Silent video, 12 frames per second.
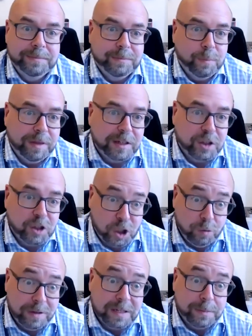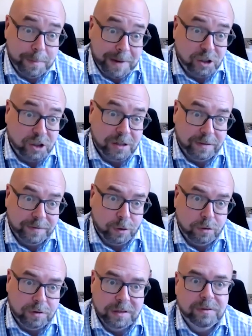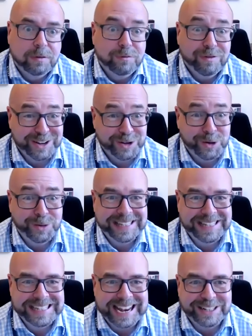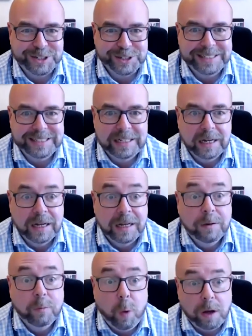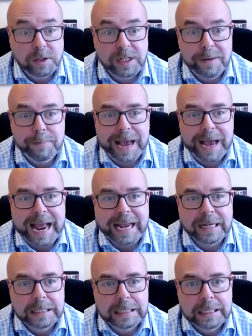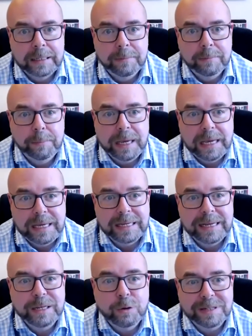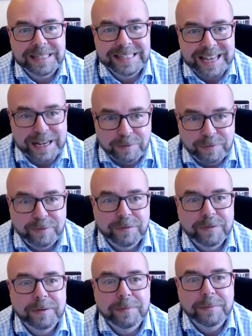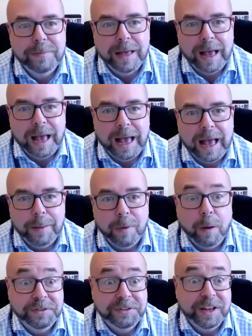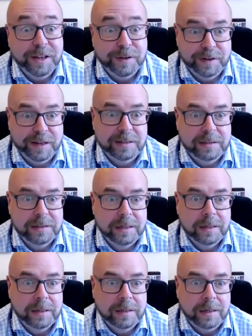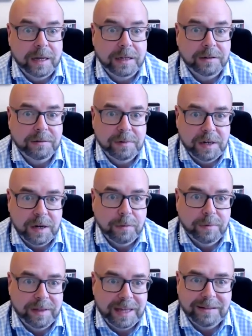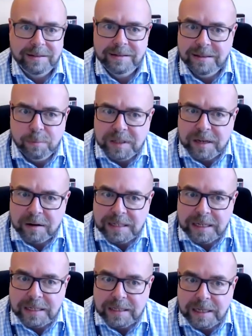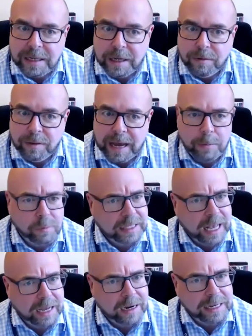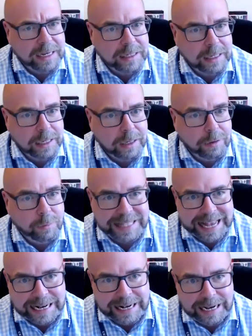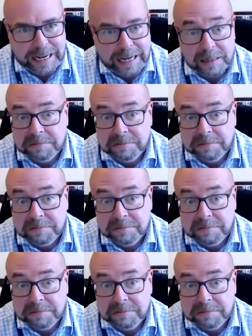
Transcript: with the students' permission, of course, record the session, watch it back, be yourself observer, and think, was there a CCQ there? Was that an ICQ? Was that clear?